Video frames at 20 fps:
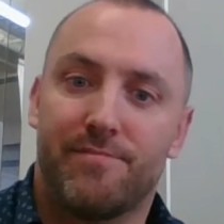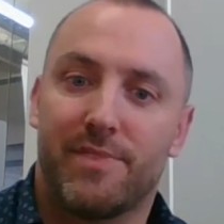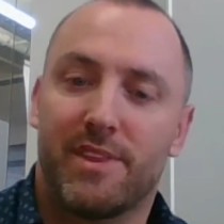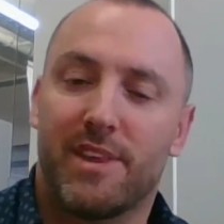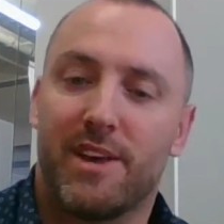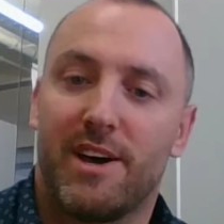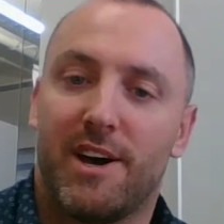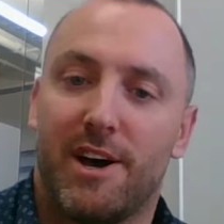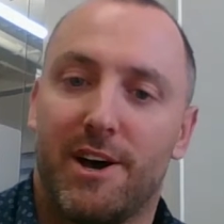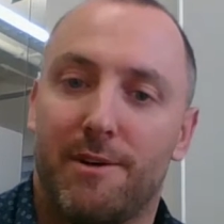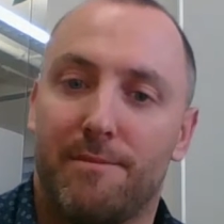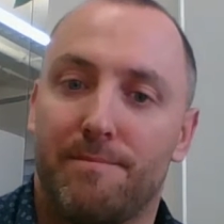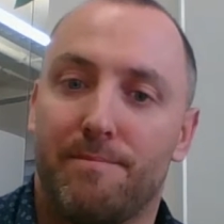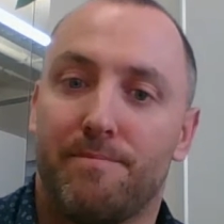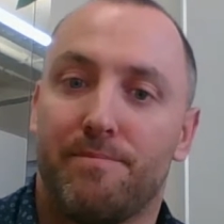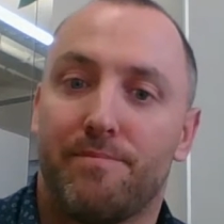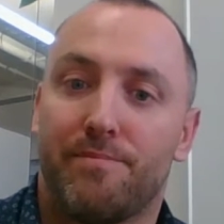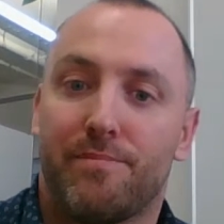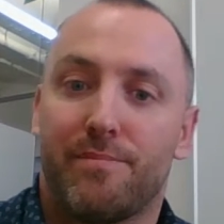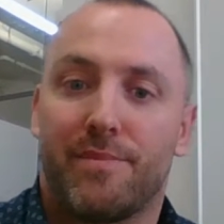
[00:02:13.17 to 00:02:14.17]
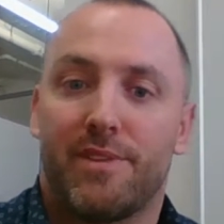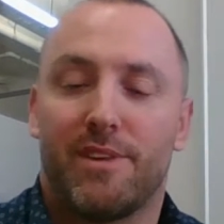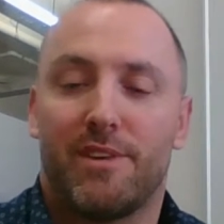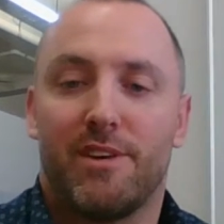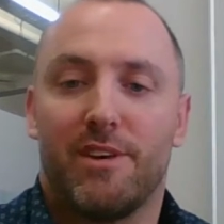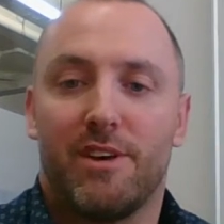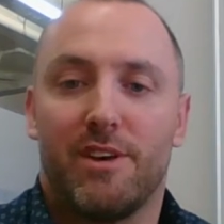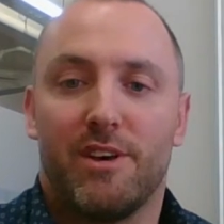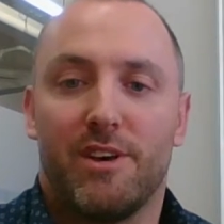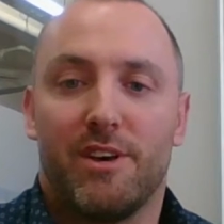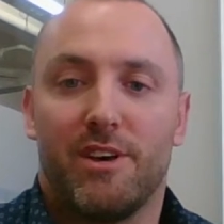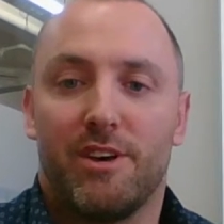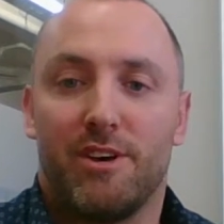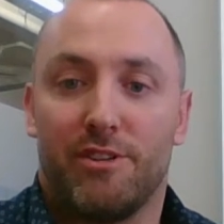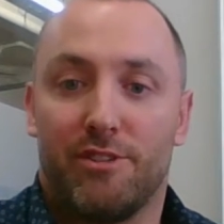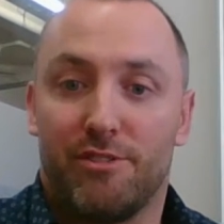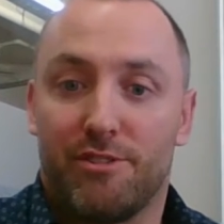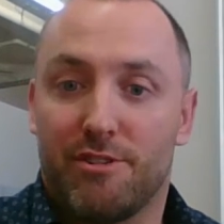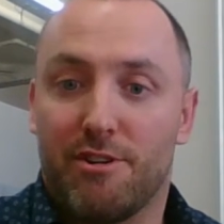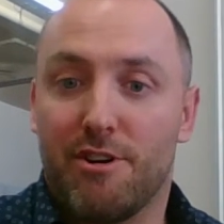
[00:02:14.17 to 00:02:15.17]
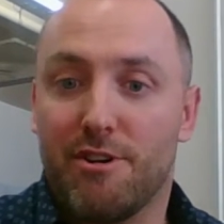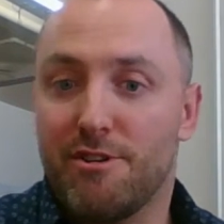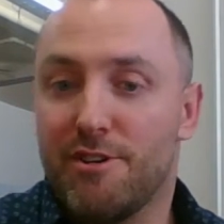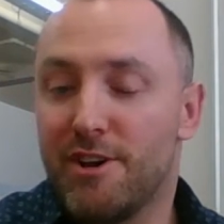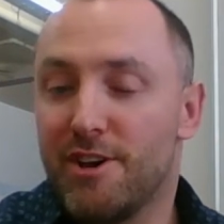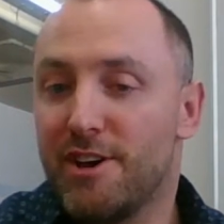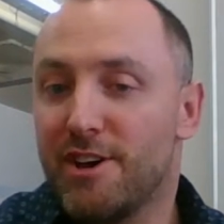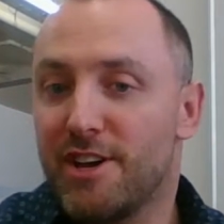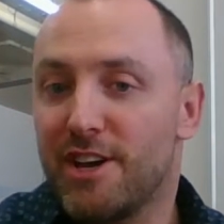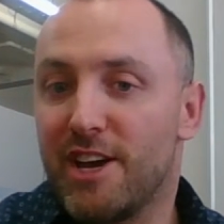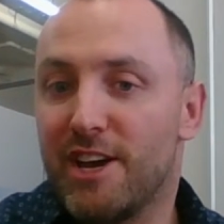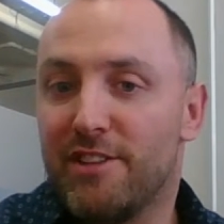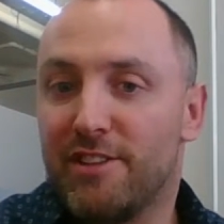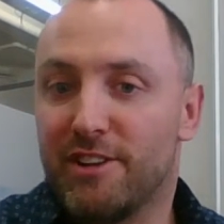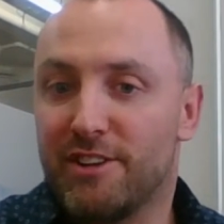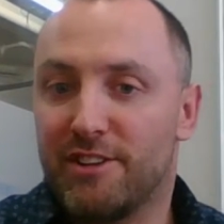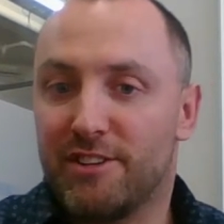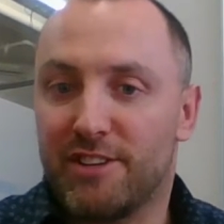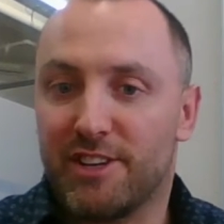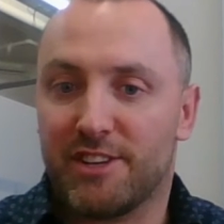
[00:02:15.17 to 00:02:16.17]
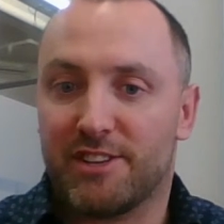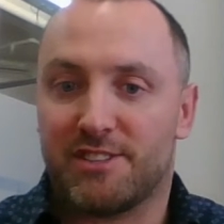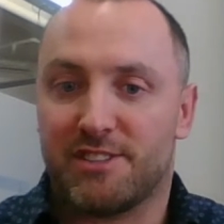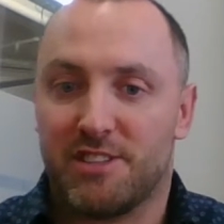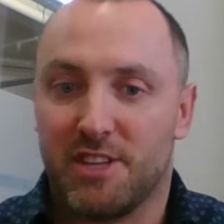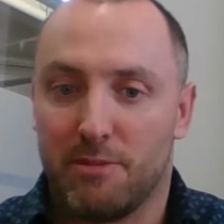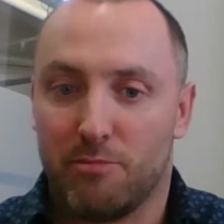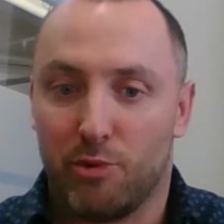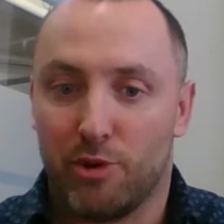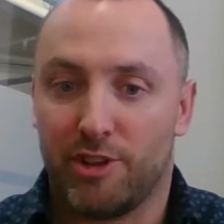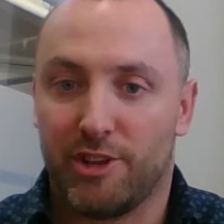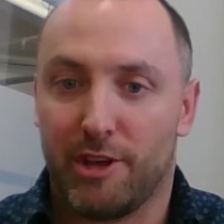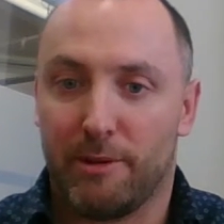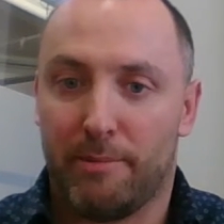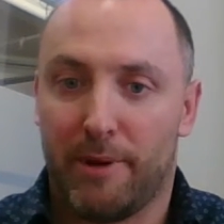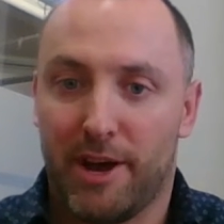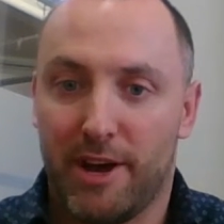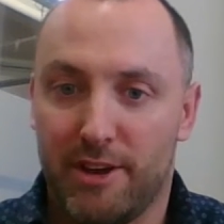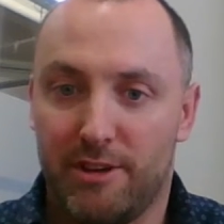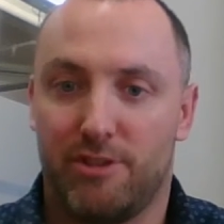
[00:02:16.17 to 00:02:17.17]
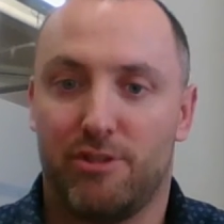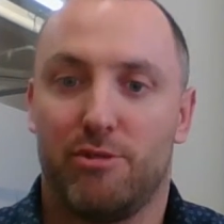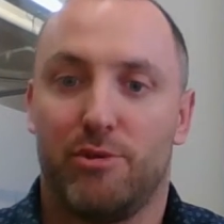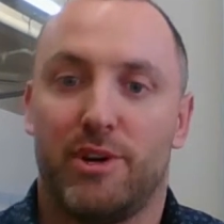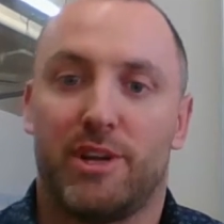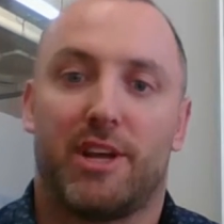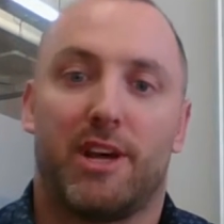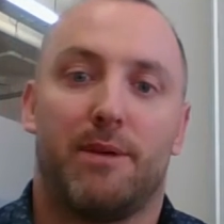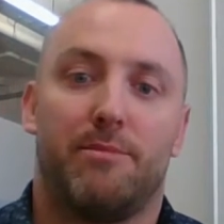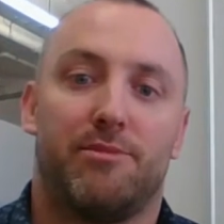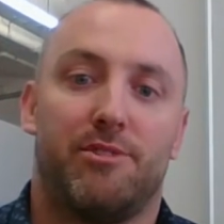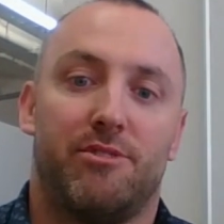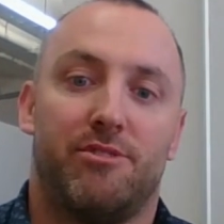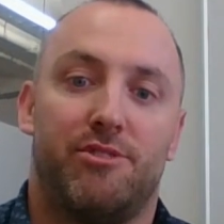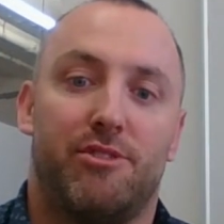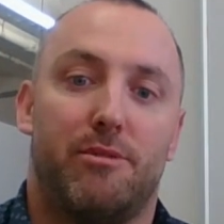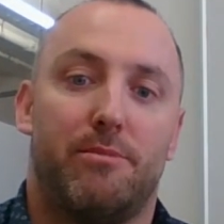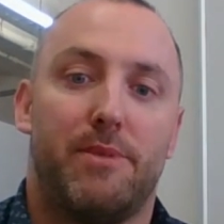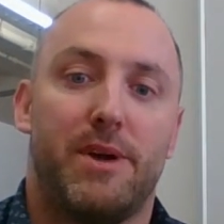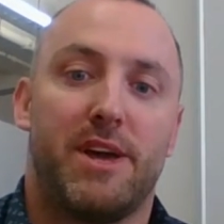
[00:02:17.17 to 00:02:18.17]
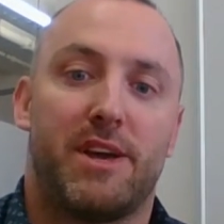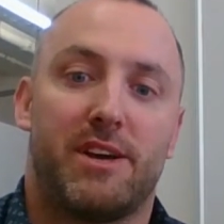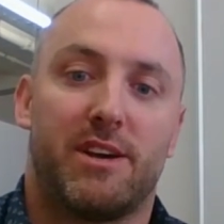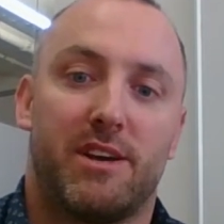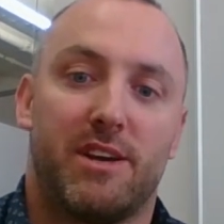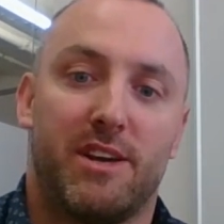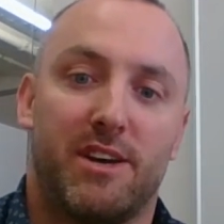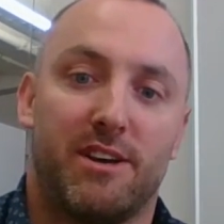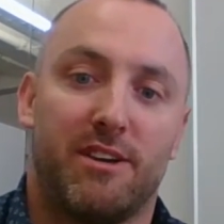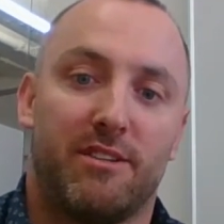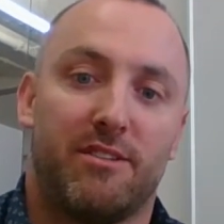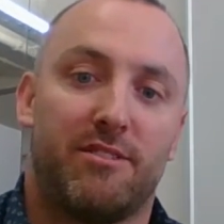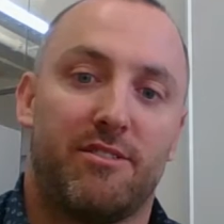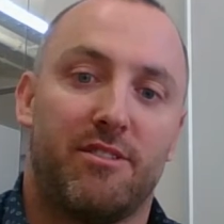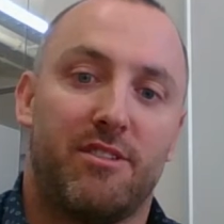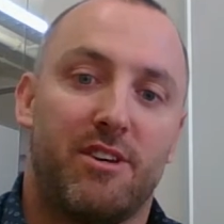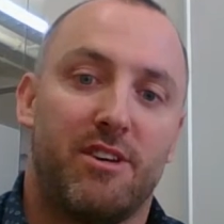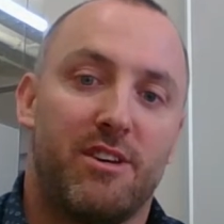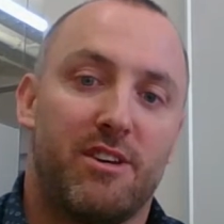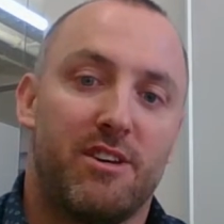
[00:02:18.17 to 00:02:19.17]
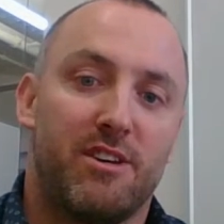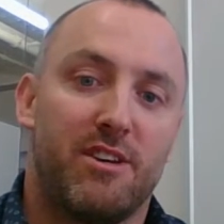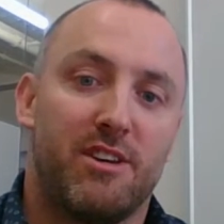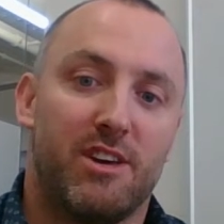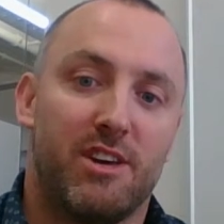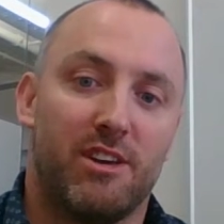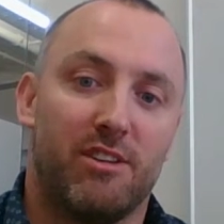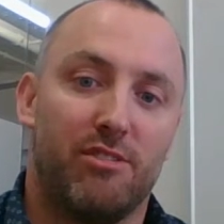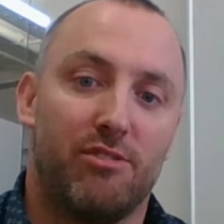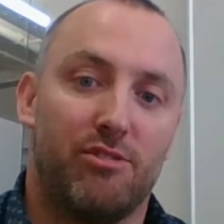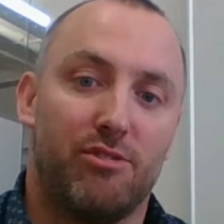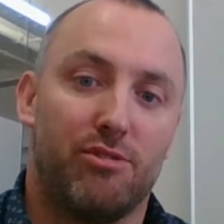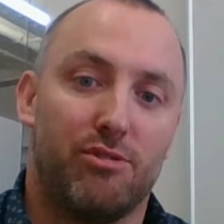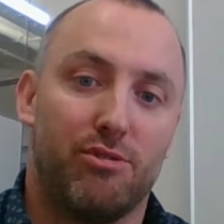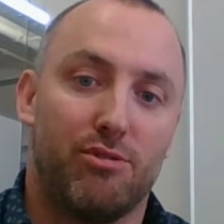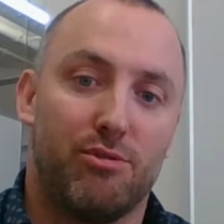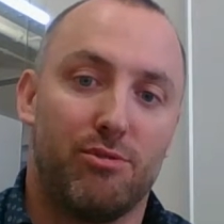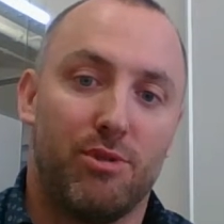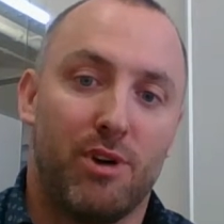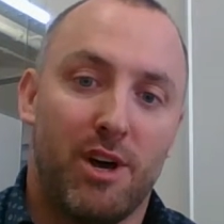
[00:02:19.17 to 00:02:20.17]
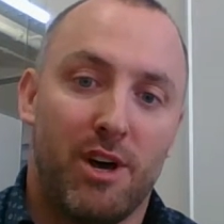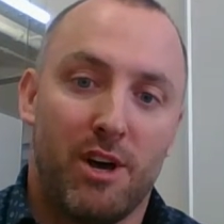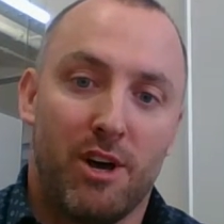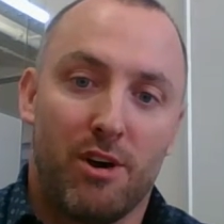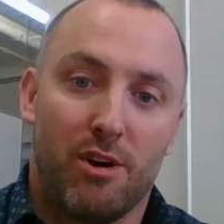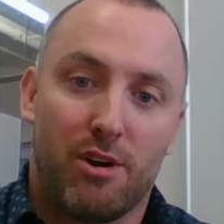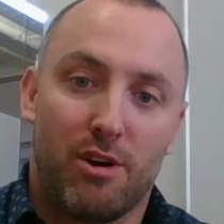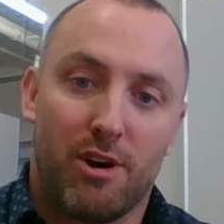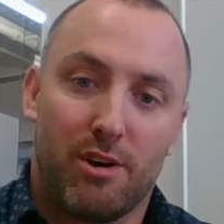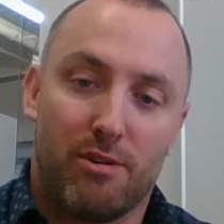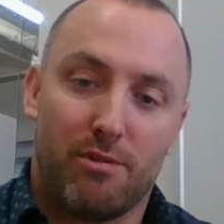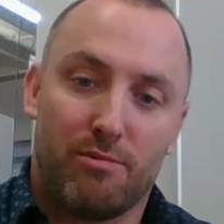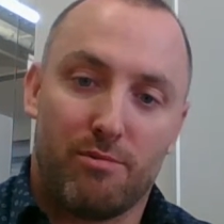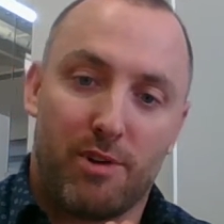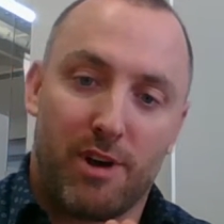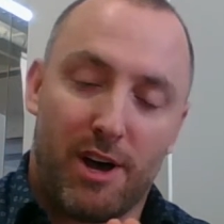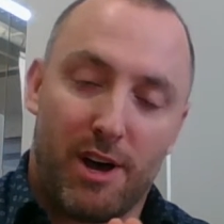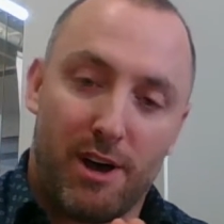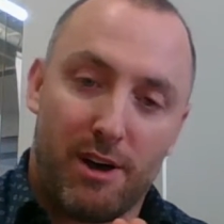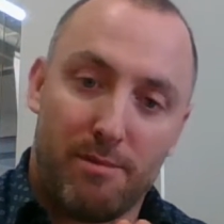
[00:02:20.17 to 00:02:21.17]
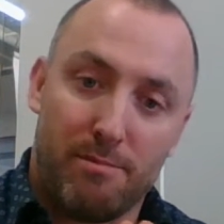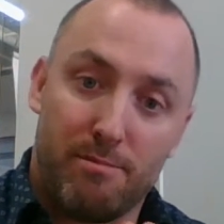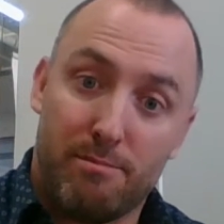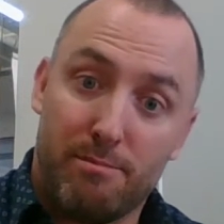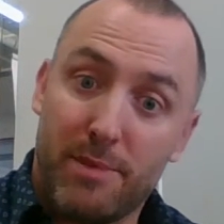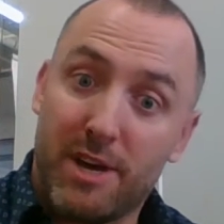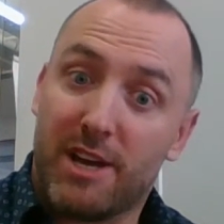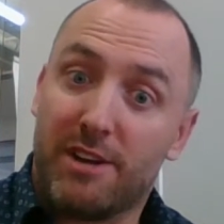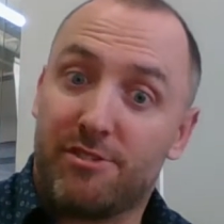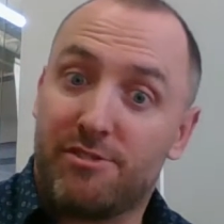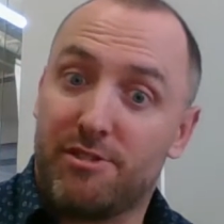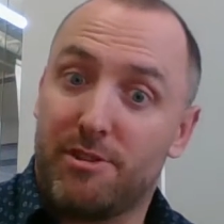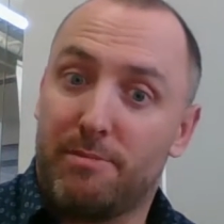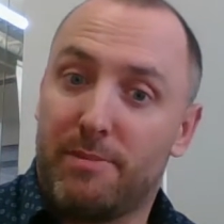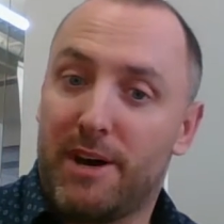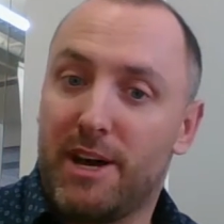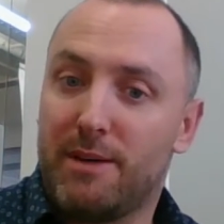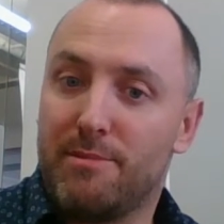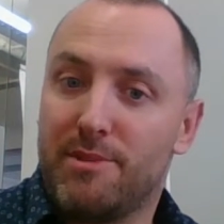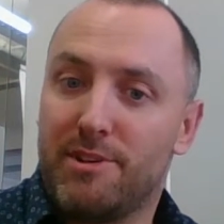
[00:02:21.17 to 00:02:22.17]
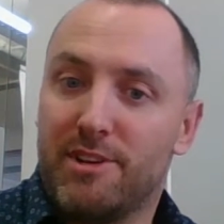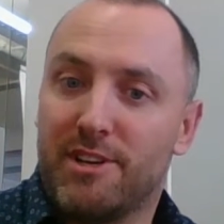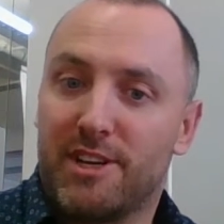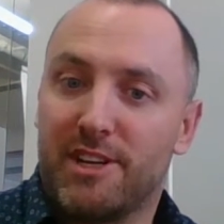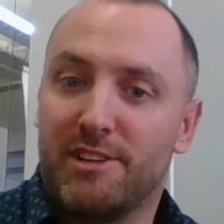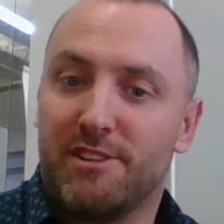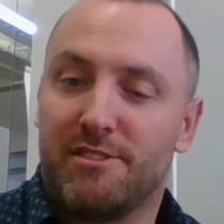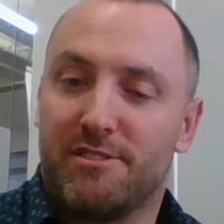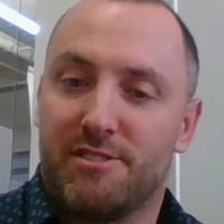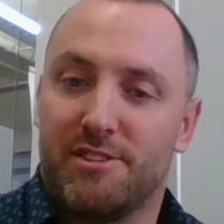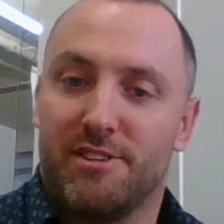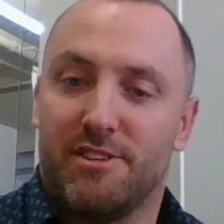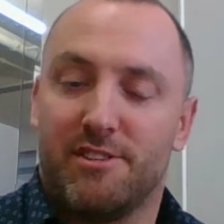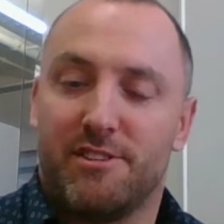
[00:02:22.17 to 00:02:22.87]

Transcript: in Xero, and then the next step, when they pay you, it comes into your bank account and you match the payment against it.